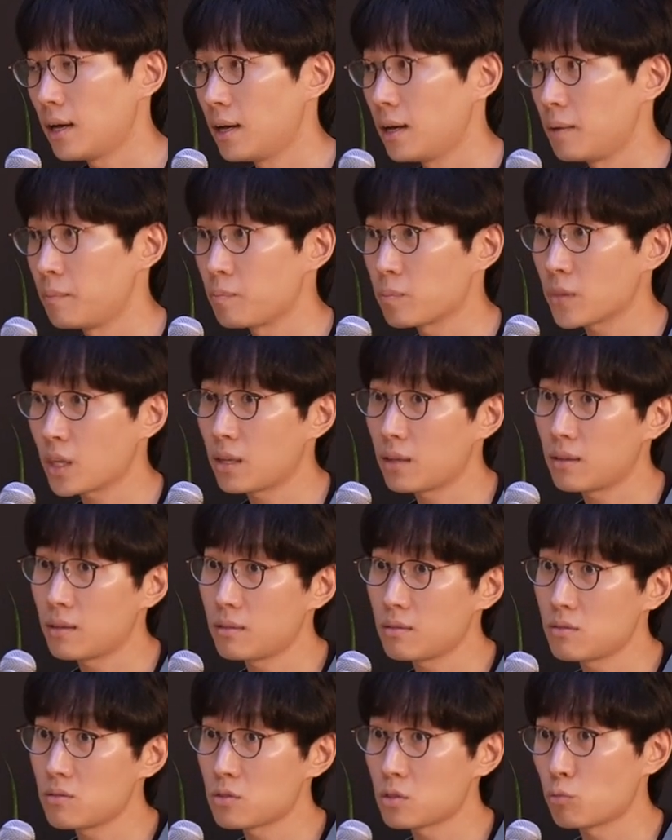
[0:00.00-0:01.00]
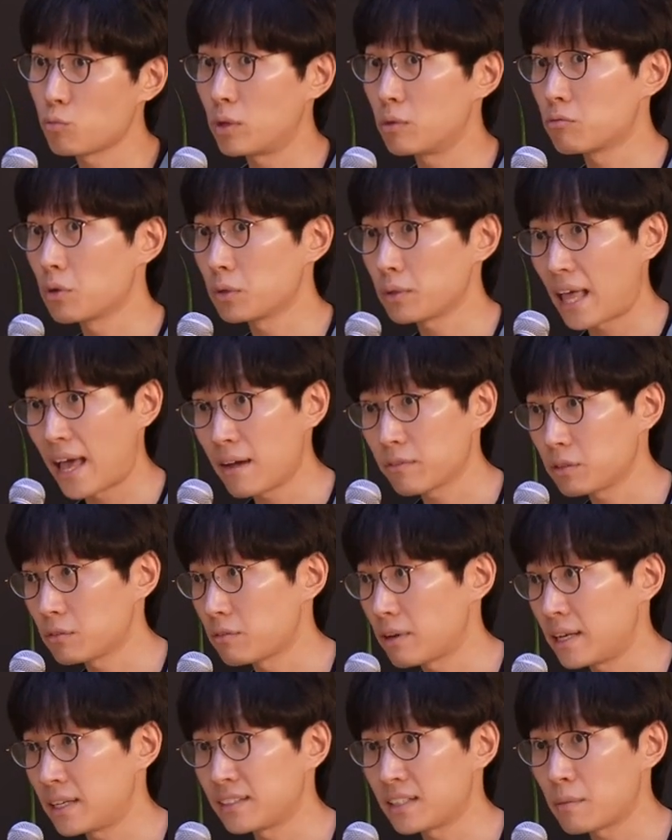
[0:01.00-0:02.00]
Um, so we wrote,
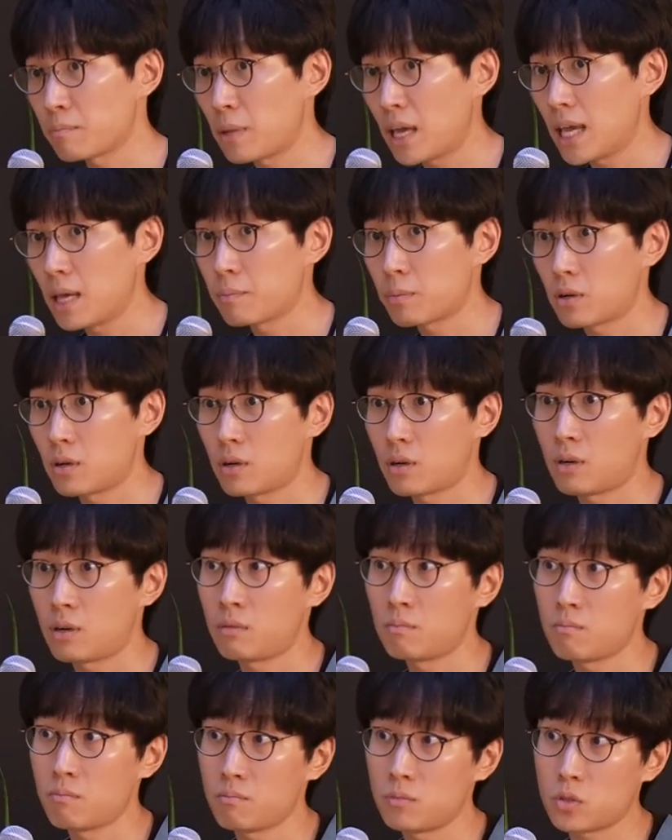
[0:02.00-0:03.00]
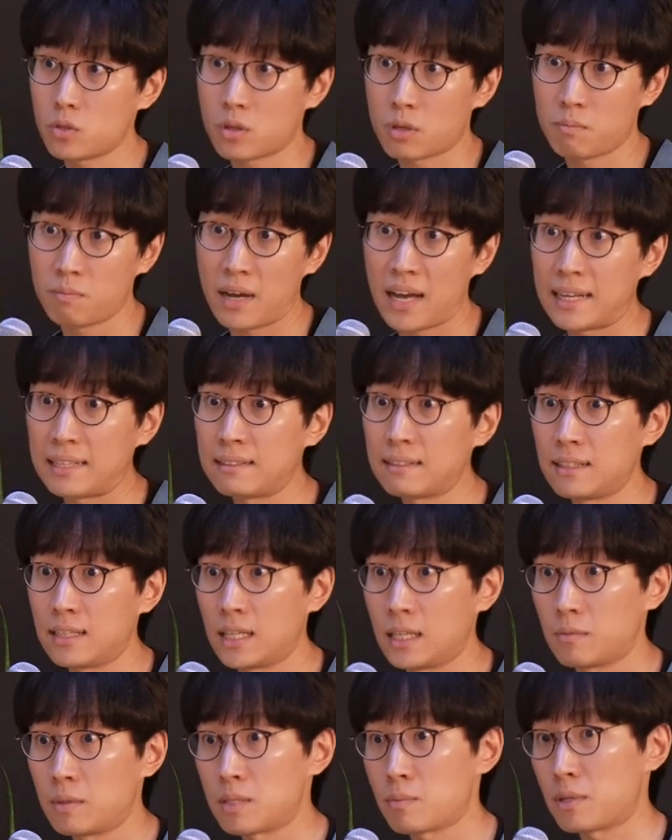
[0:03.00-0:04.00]
after writing that paper, sort of my
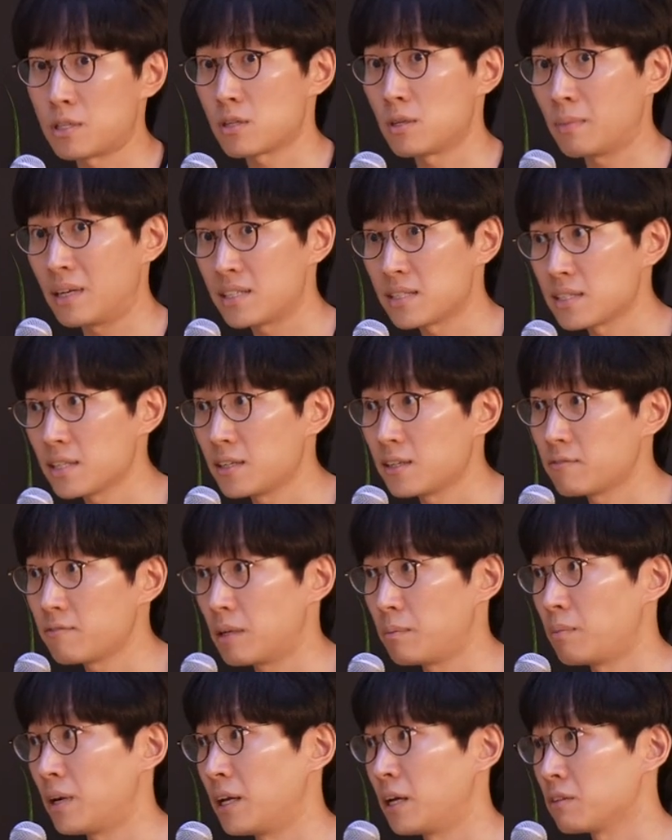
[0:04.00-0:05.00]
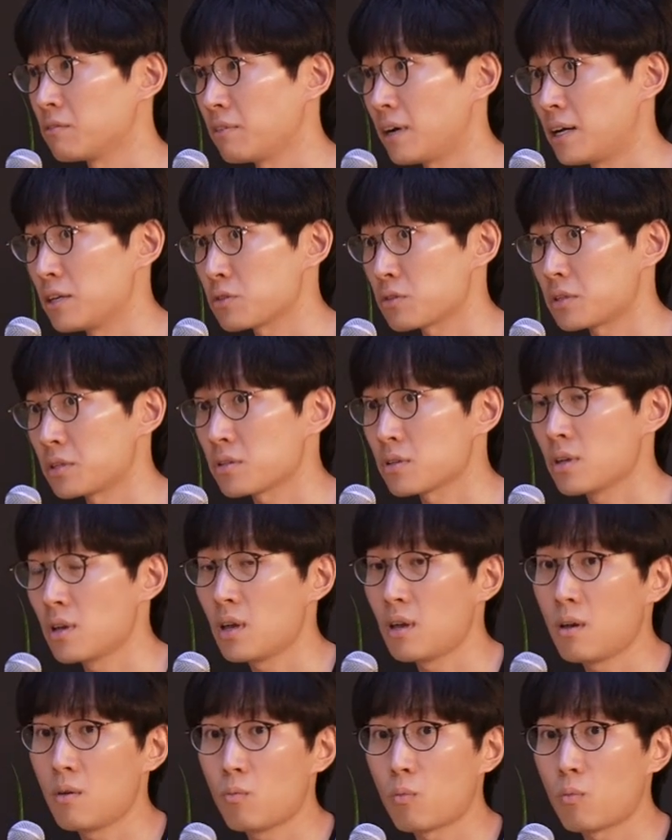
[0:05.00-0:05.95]
team, especially myself and my advisors,